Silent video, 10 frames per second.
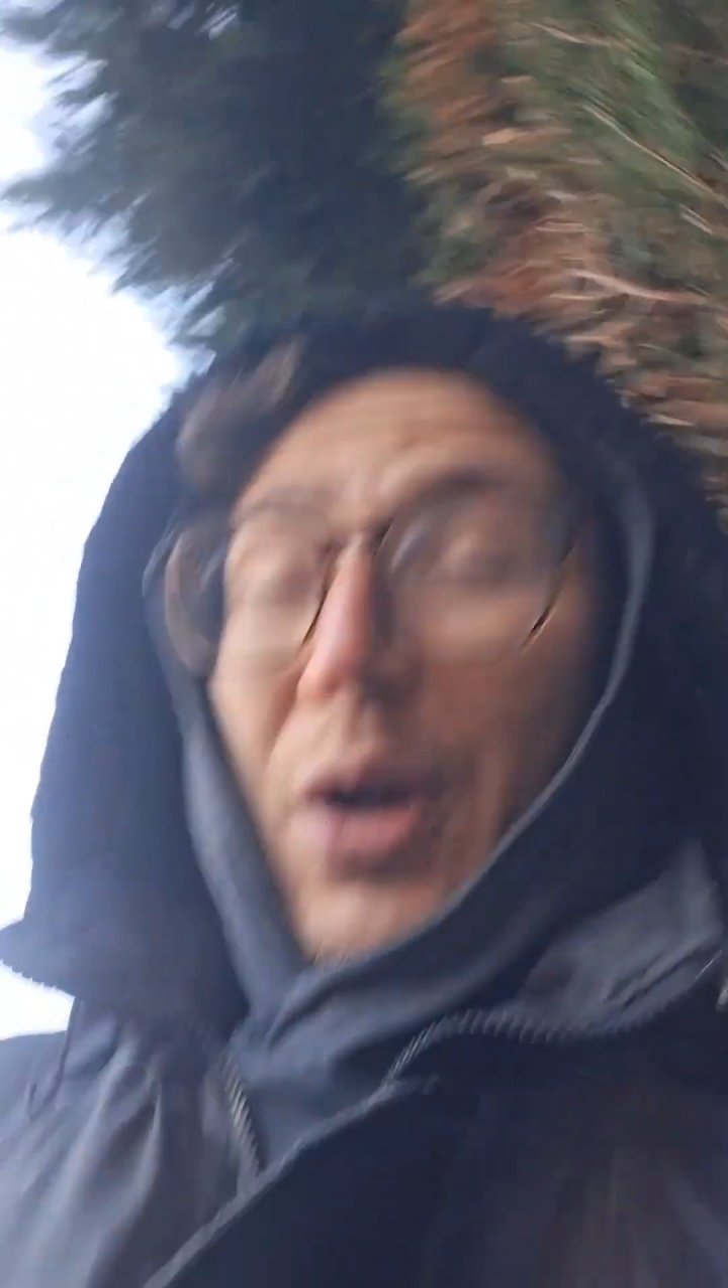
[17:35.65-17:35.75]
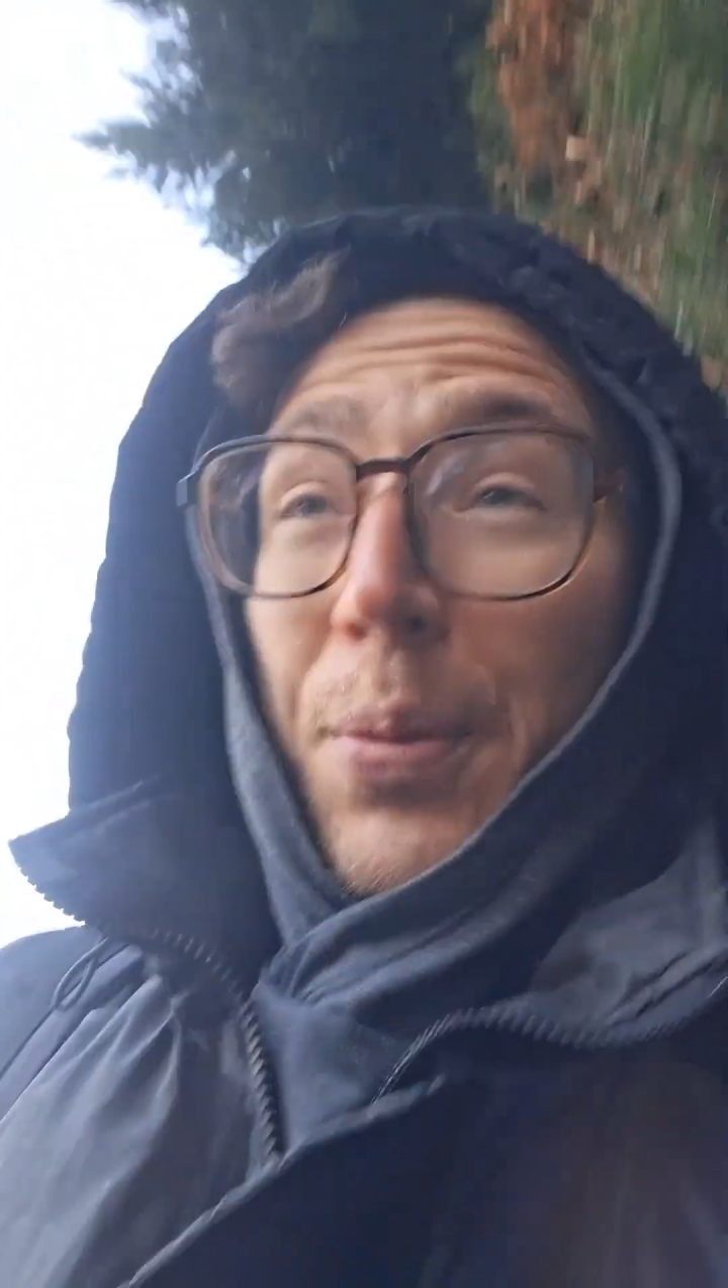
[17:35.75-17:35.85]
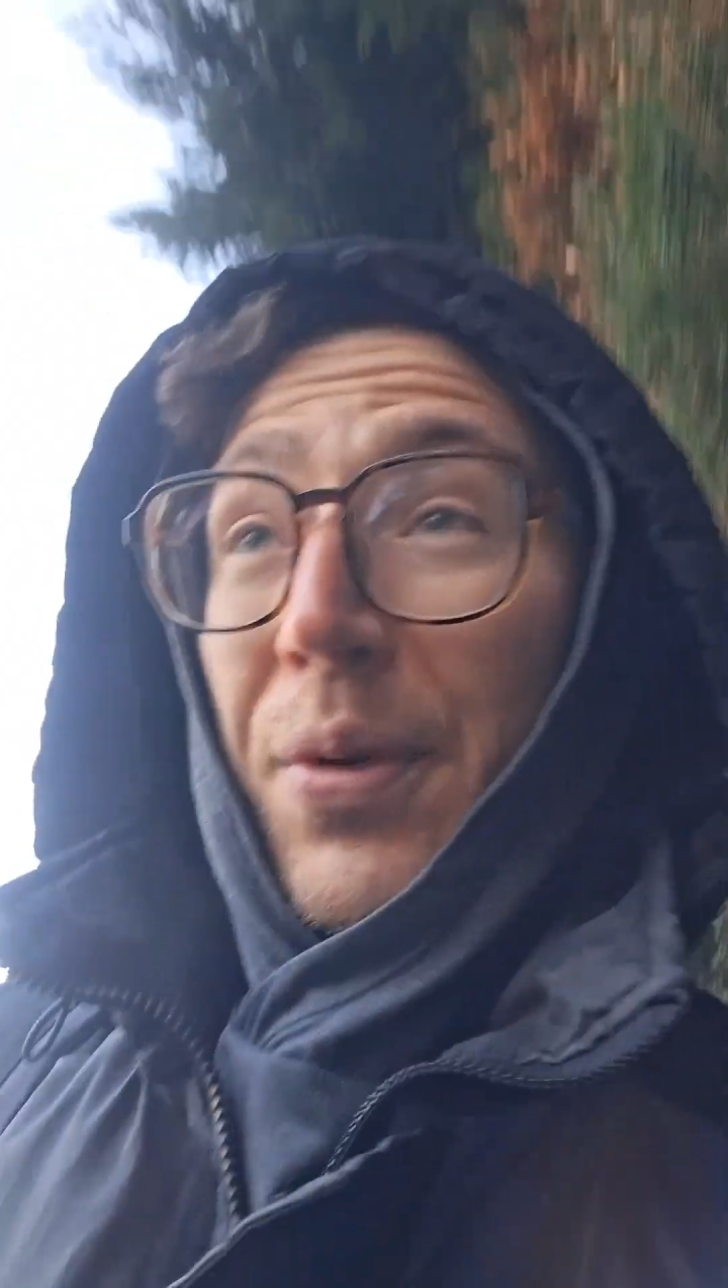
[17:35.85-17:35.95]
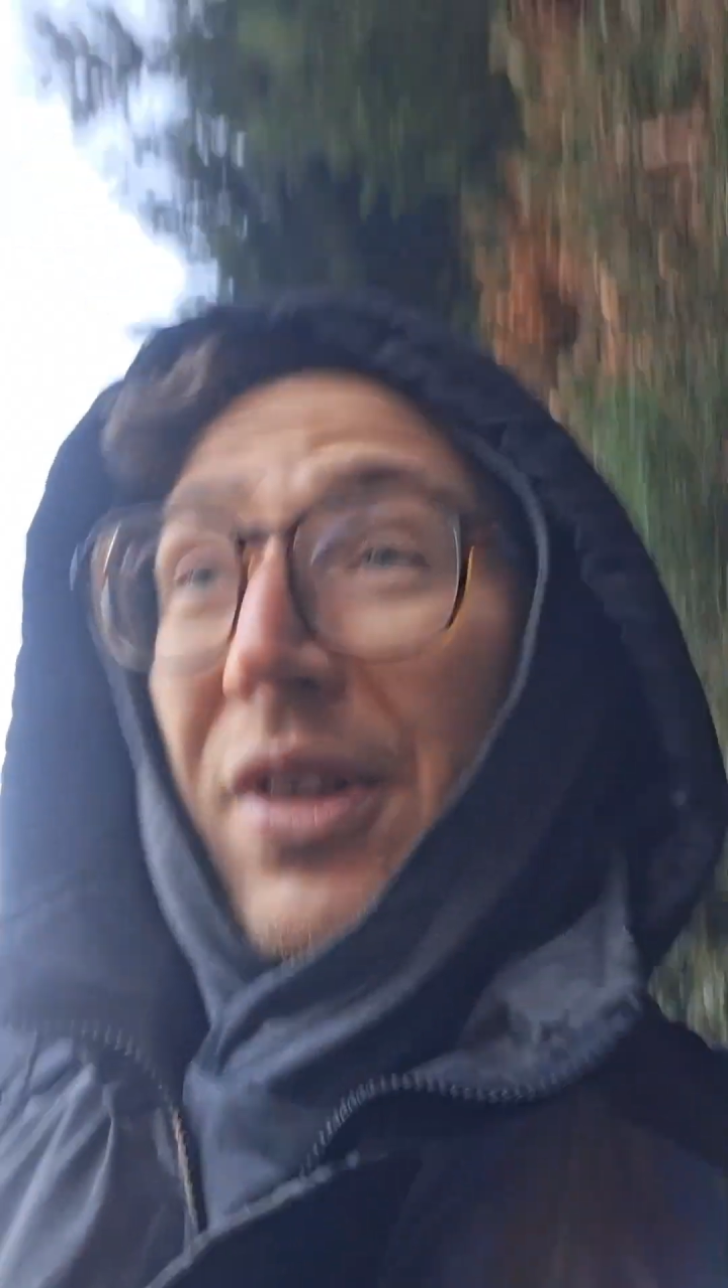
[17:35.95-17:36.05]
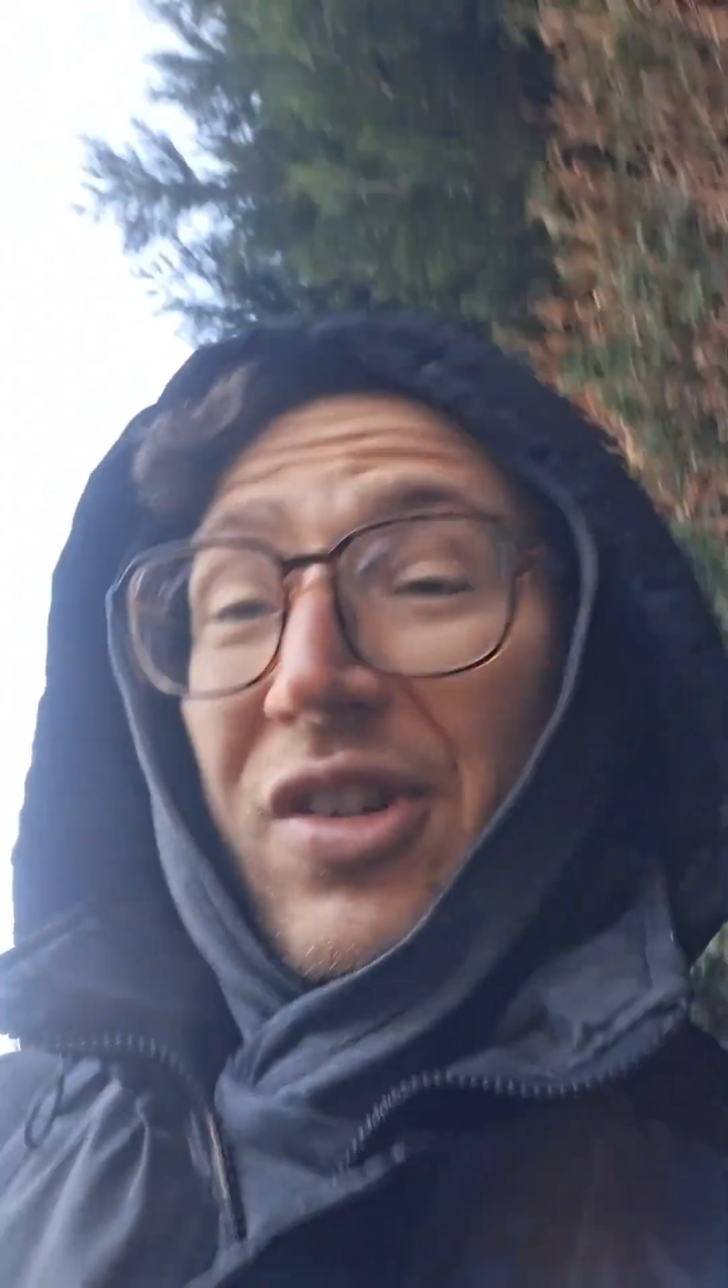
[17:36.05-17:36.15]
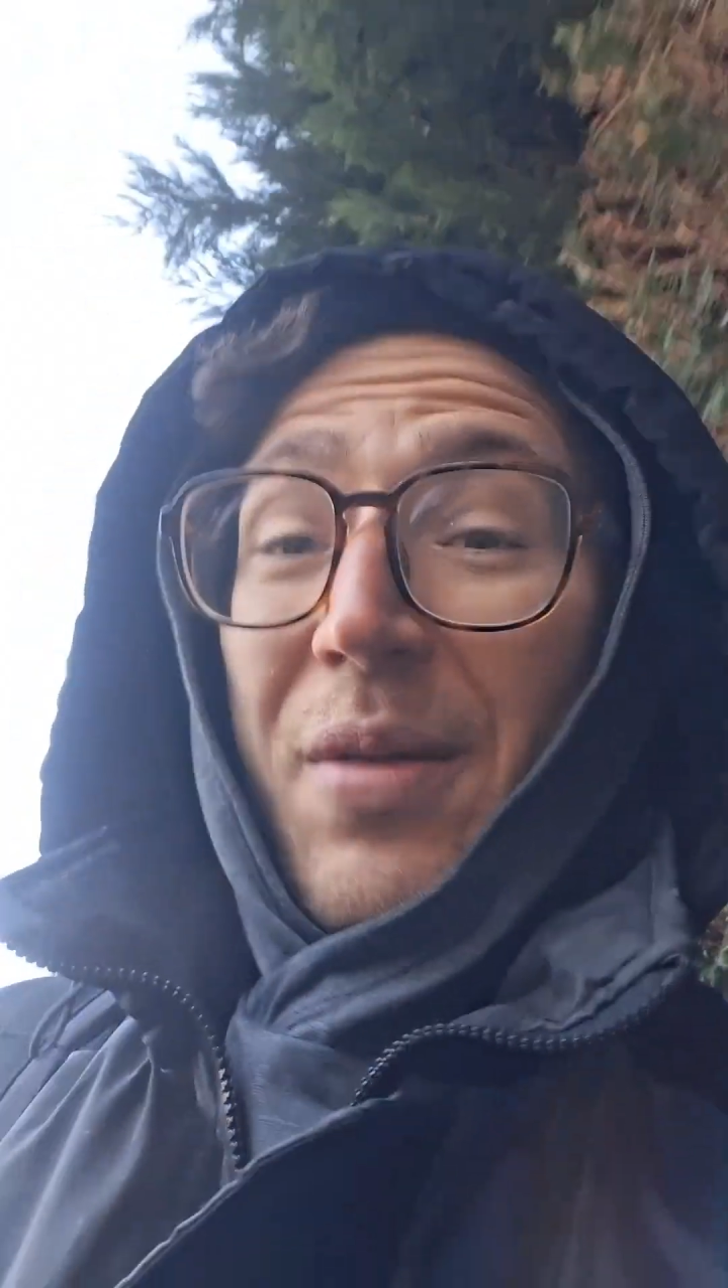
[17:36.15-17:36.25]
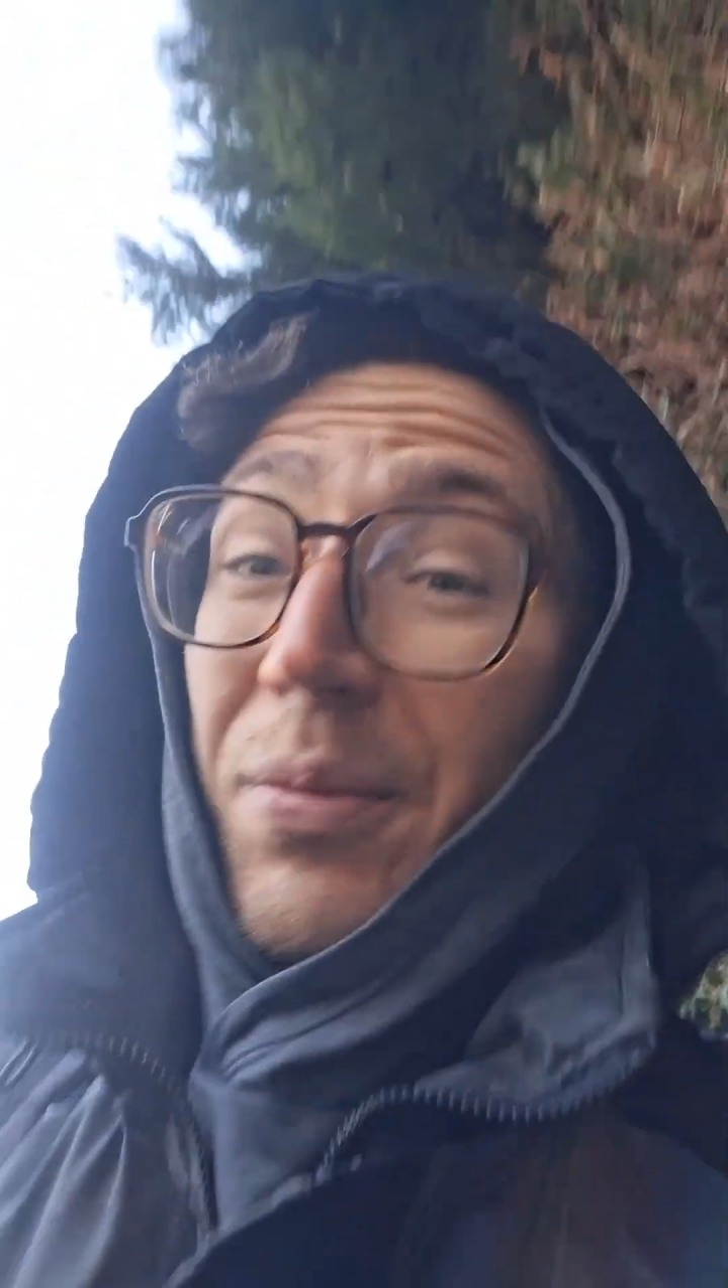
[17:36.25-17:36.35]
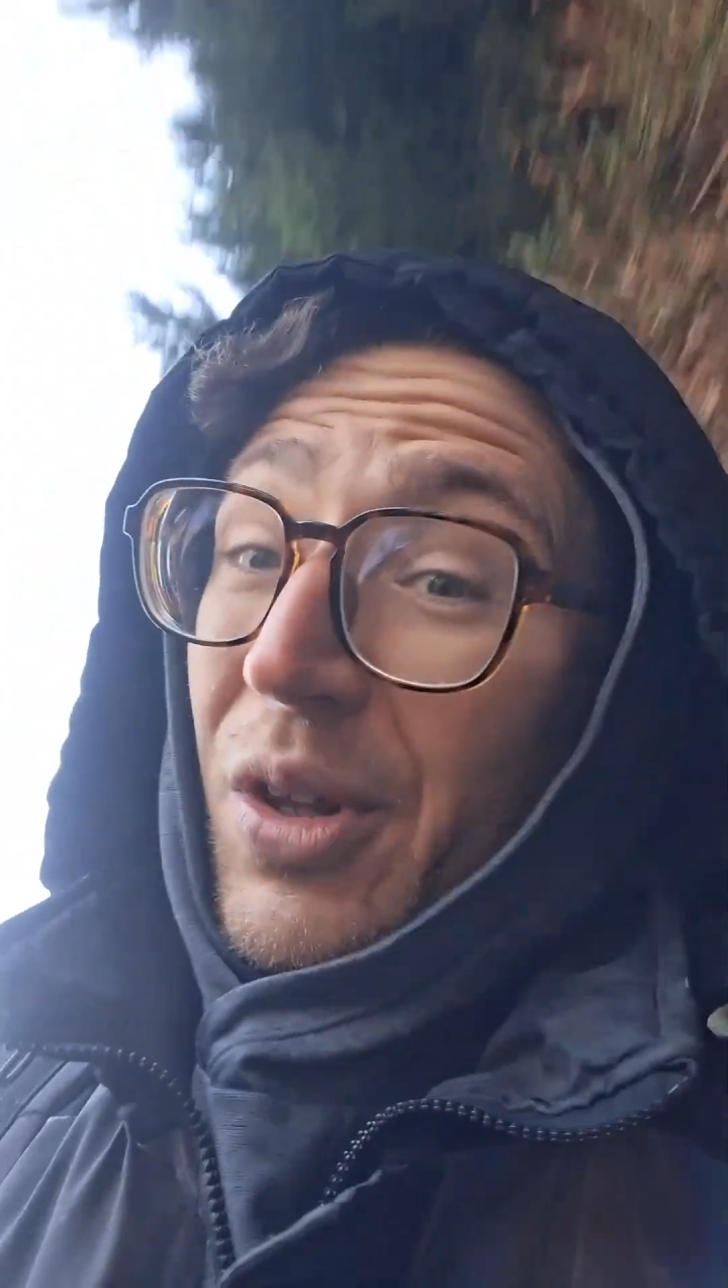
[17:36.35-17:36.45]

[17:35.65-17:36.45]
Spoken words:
compliment at the gym,